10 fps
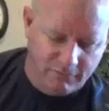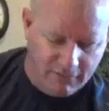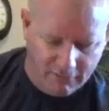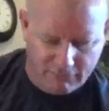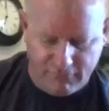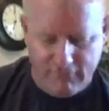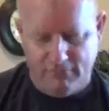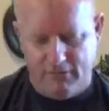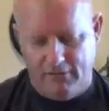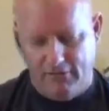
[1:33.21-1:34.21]
being filmed
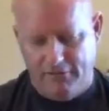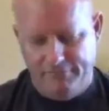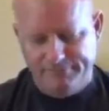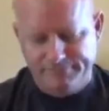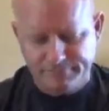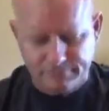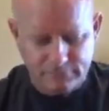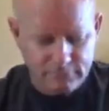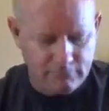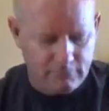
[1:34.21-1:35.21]
right now,
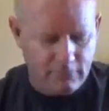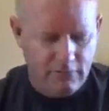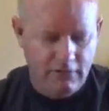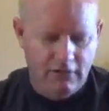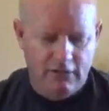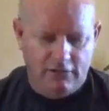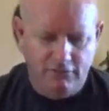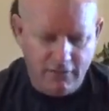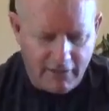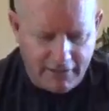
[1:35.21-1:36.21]

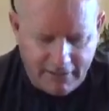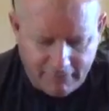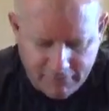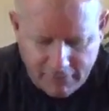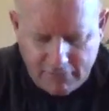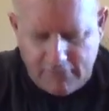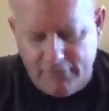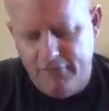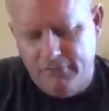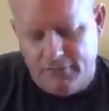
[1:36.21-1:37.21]
you got to have gear to
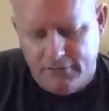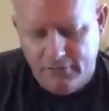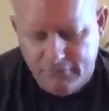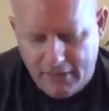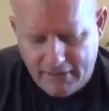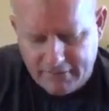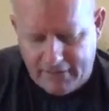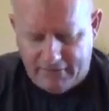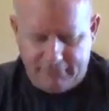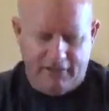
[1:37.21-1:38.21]
do it. You got to
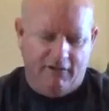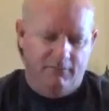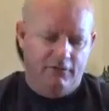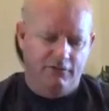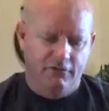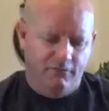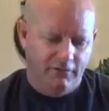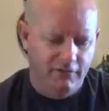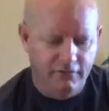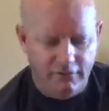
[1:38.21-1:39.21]
have camera
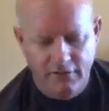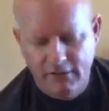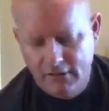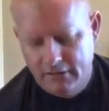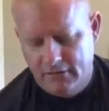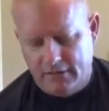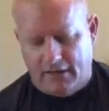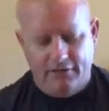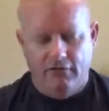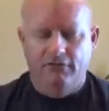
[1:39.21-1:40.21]
equipment to do it.
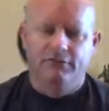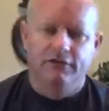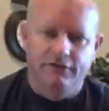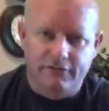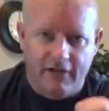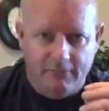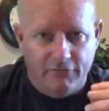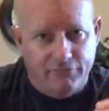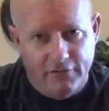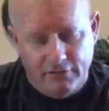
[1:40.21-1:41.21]
I don't just take my
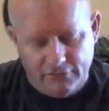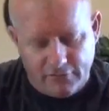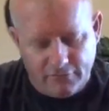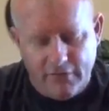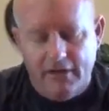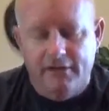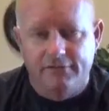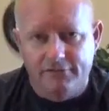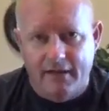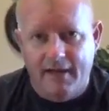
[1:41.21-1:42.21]
fingers every day and
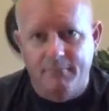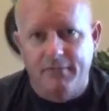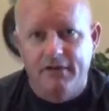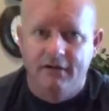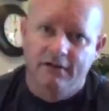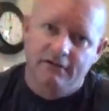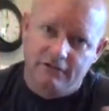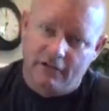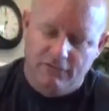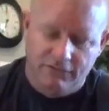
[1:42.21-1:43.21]
snap it and it
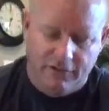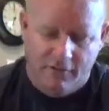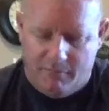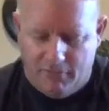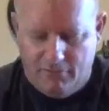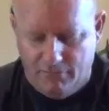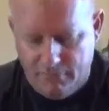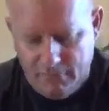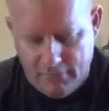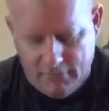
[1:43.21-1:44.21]
shows up on
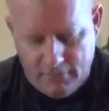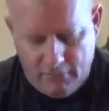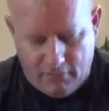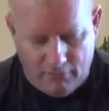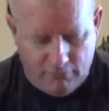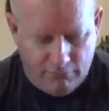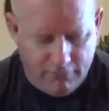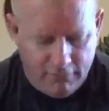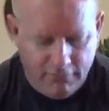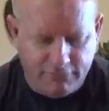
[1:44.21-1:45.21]

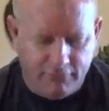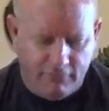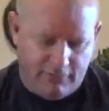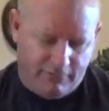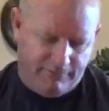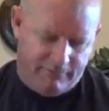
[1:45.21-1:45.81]
Instagram